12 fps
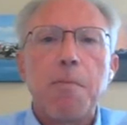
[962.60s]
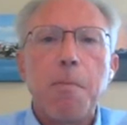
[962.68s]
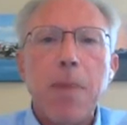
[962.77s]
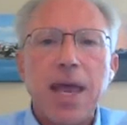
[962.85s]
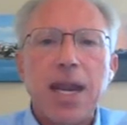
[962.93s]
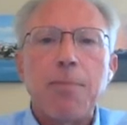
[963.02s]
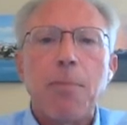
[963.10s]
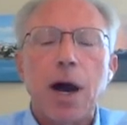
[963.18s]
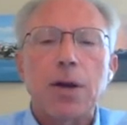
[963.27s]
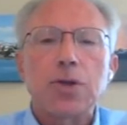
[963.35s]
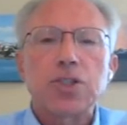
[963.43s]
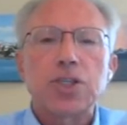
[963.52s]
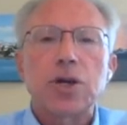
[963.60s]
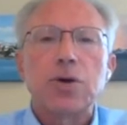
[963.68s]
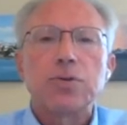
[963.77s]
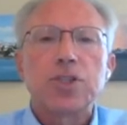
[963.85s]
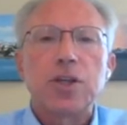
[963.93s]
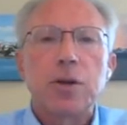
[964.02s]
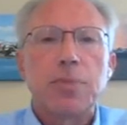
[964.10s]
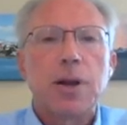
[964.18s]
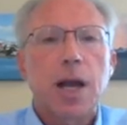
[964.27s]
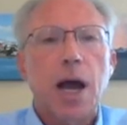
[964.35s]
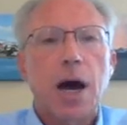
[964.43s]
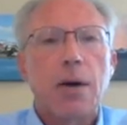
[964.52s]
many milestones that have
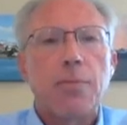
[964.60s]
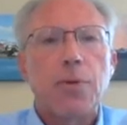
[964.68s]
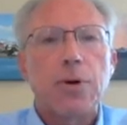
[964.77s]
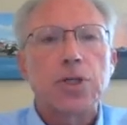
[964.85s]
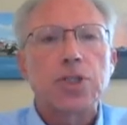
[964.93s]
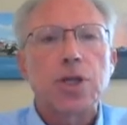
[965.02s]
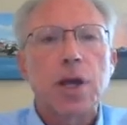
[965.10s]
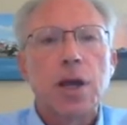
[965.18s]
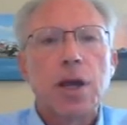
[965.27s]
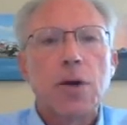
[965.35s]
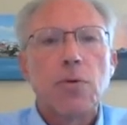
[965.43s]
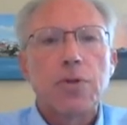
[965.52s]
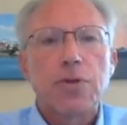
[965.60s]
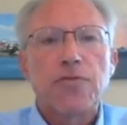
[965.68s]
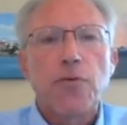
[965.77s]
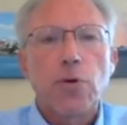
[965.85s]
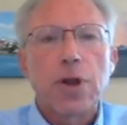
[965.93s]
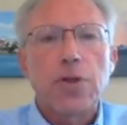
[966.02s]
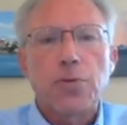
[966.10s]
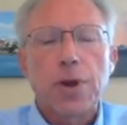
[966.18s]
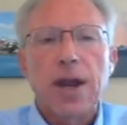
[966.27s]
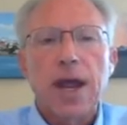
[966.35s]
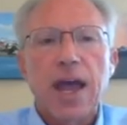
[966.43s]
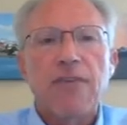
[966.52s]
been accomplished with the
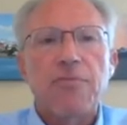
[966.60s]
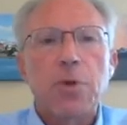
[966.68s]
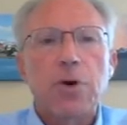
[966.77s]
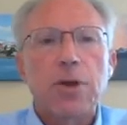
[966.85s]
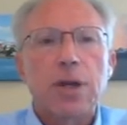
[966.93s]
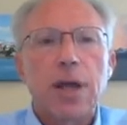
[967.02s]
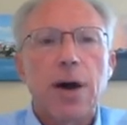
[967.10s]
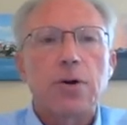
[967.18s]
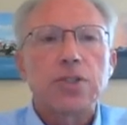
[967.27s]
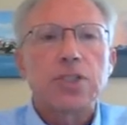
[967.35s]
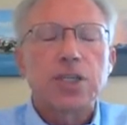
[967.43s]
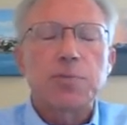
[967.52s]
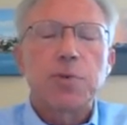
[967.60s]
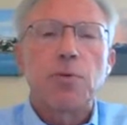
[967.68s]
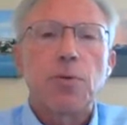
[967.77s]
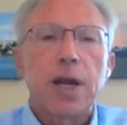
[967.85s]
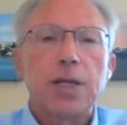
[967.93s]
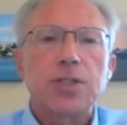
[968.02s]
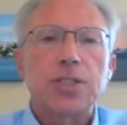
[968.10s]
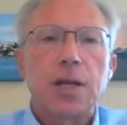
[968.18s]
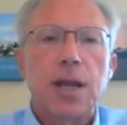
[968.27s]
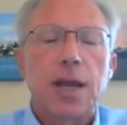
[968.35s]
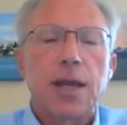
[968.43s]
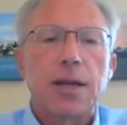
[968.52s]
$43.5 million that's been raised
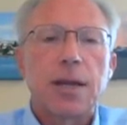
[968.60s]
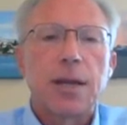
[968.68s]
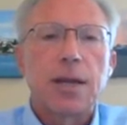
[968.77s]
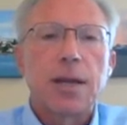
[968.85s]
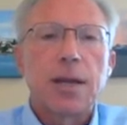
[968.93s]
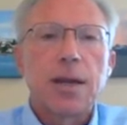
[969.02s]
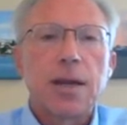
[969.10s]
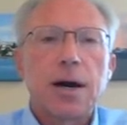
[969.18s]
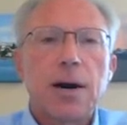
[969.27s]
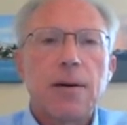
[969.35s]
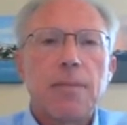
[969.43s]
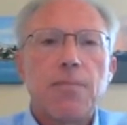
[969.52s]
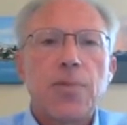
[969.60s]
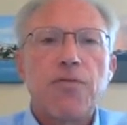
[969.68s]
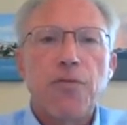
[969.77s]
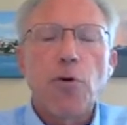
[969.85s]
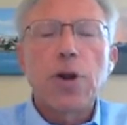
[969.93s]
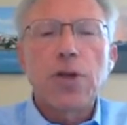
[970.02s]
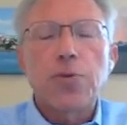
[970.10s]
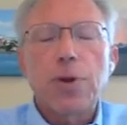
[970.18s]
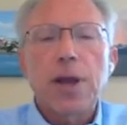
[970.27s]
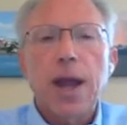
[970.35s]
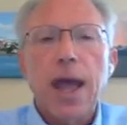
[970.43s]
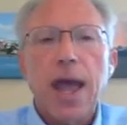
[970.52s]
to date. Um, the
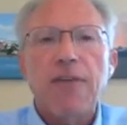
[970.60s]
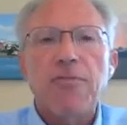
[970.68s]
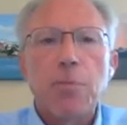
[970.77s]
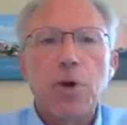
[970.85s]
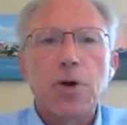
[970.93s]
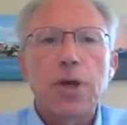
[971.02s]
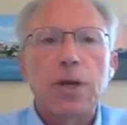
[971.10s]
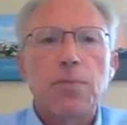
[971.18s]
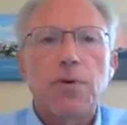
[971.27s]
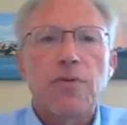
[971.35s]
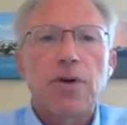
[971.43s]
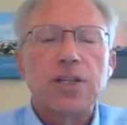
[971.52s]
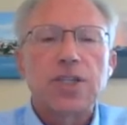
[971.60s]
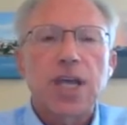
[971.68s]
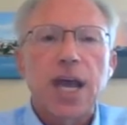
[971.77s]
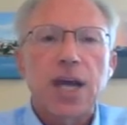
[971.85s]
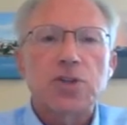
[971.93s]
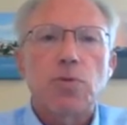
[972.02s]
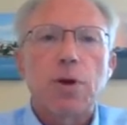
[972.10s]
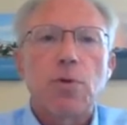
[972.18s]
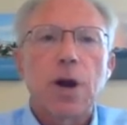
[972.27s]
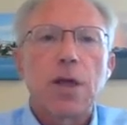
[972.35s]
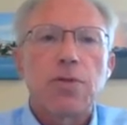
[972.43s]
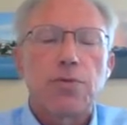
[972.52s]
$43.5 million provides cash
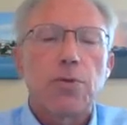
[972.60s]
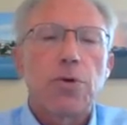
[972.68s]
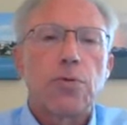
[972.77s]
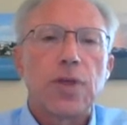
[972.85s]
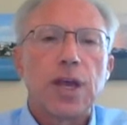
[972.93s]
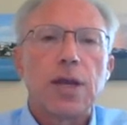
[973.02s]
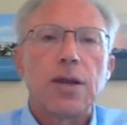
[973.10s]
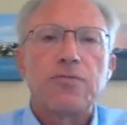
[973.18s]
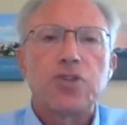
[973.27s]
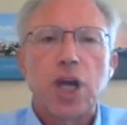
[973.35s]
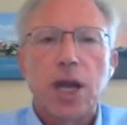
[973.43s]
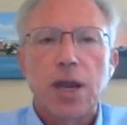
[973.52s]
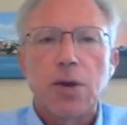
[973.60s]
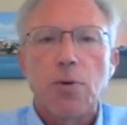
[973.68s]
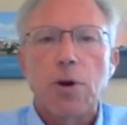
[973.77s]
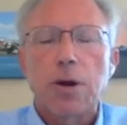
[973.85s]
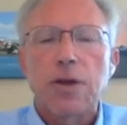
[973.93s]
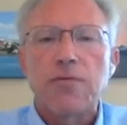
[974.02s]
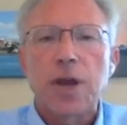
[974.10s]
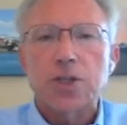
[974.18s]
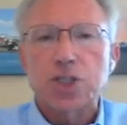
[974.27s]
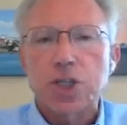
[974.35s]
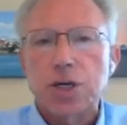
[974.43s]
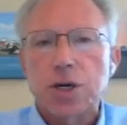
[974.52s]
runway through the end of January of
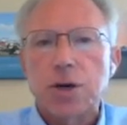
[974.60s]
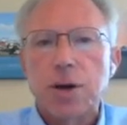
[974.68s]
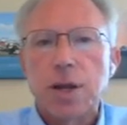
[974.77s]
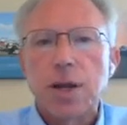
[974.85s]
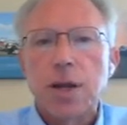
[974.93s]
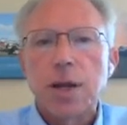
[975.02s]
next year,